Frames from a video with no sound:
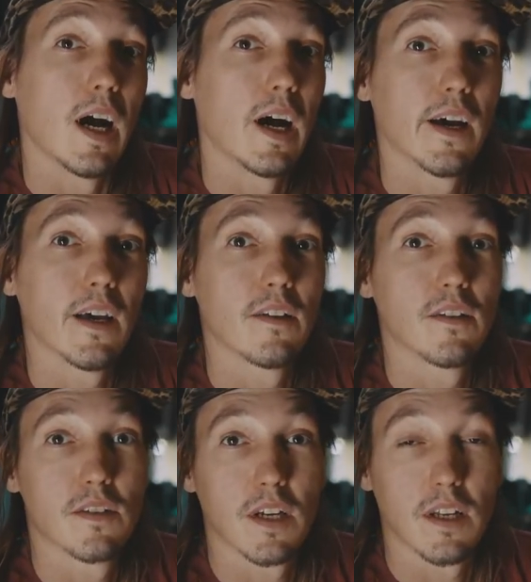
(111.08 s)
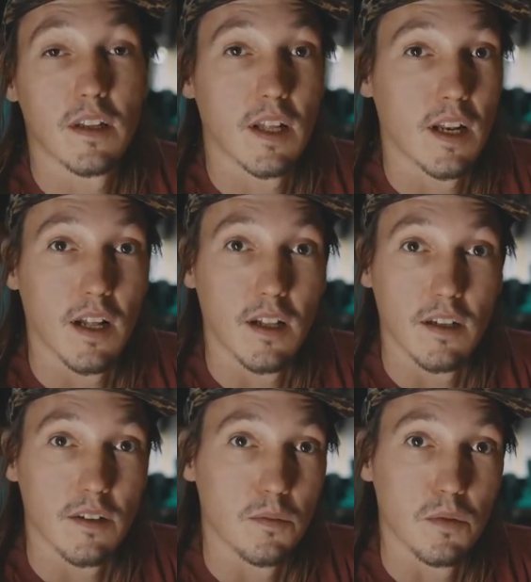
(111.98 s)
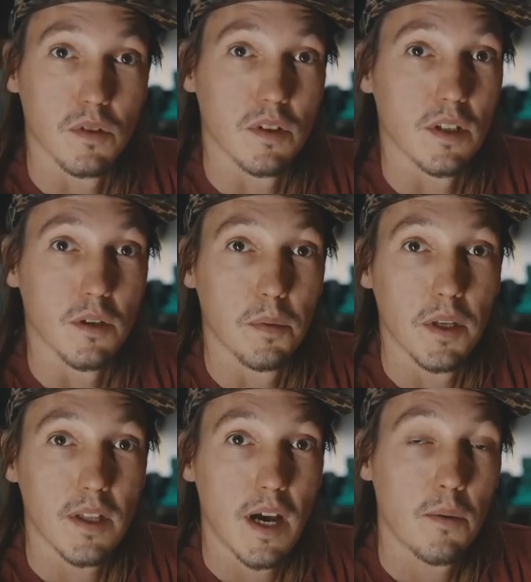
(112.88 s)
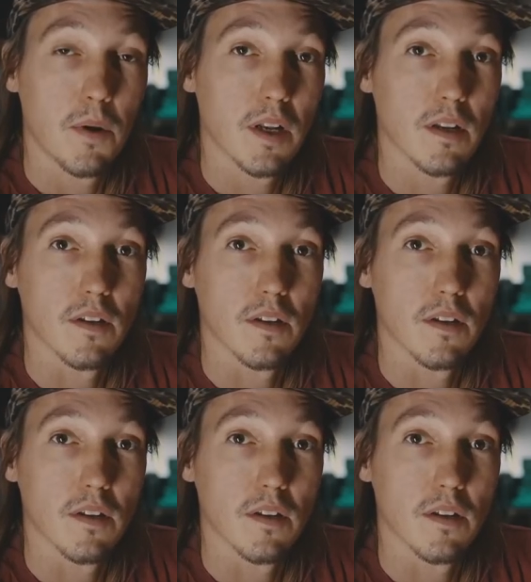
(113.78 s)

I decided that I would DOP that one.